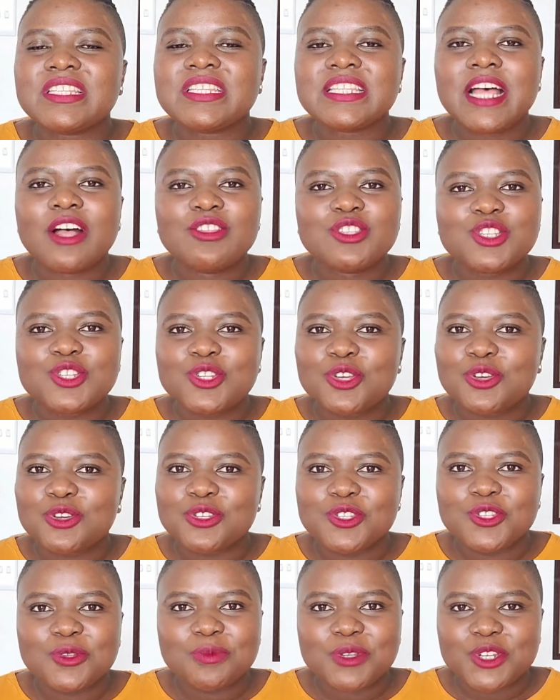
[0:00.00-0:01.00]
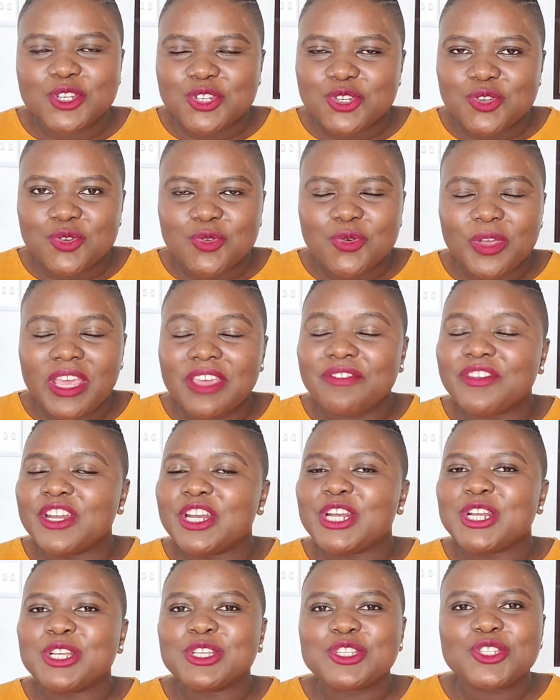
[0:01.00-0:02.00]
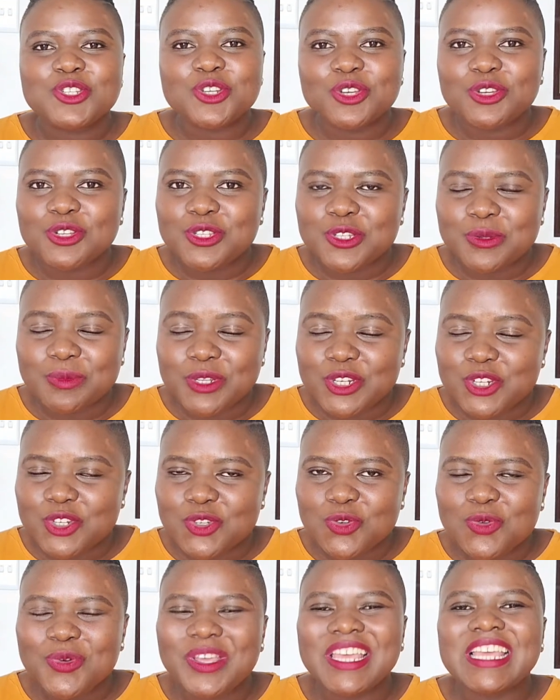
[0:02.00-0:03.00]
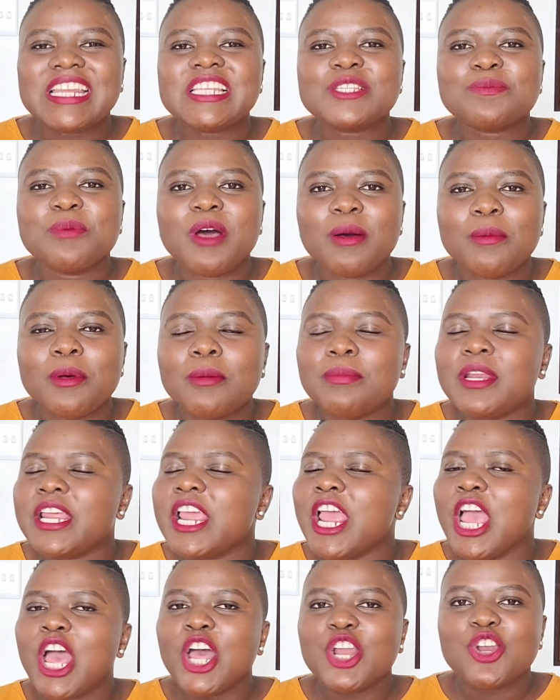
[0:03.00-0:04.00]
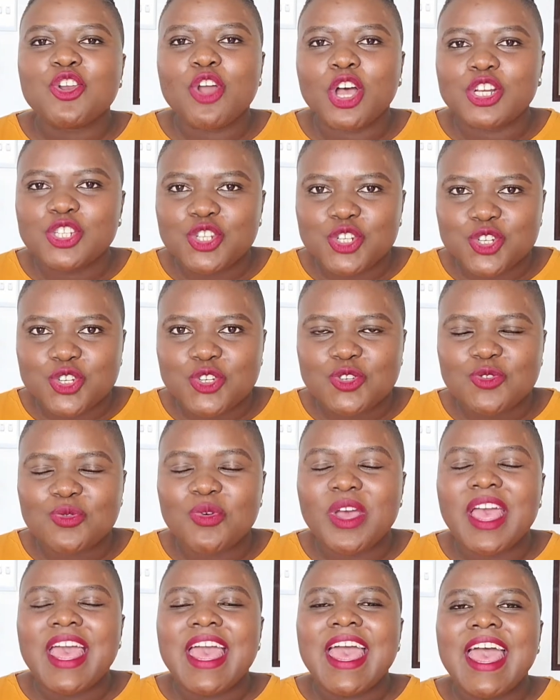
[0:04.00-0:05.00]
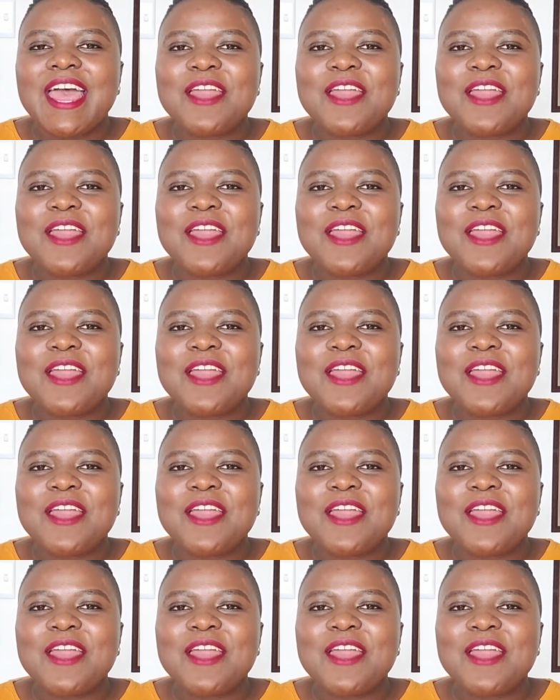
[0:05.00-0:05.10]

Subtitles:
if it sounds too good to be true, if it looks too good to be true, it is probably not true.